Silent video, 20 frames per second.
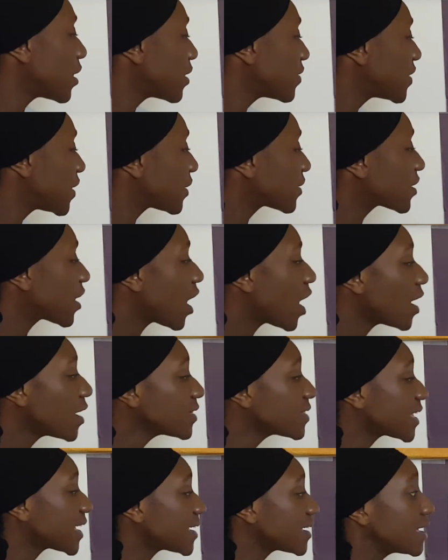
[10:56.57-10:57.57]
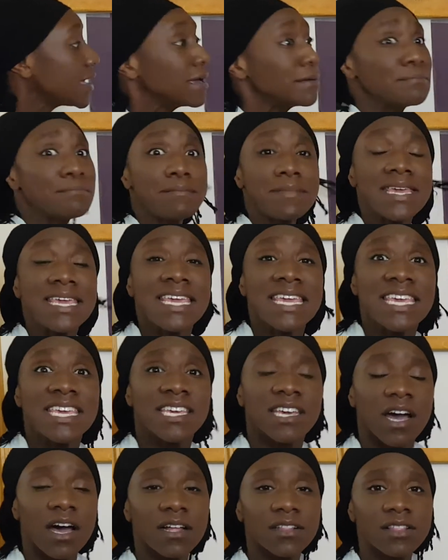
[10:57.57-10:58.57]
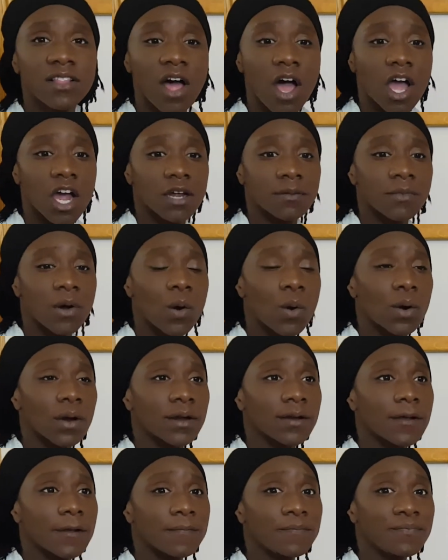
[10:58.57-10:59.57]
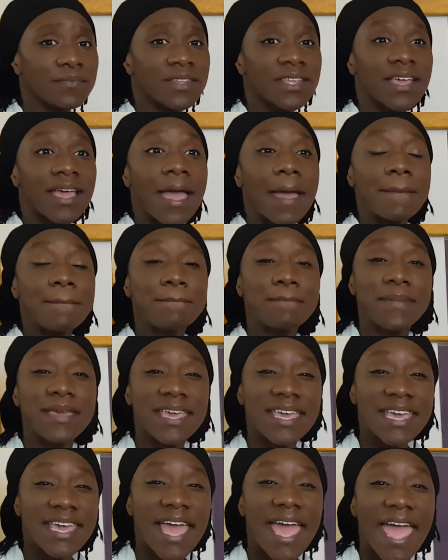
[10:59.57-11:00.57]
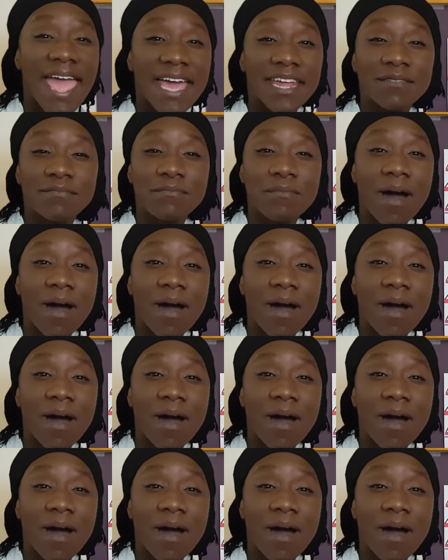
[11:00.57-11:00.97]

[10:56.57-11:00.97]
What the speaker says: they're causing me alarm, or me and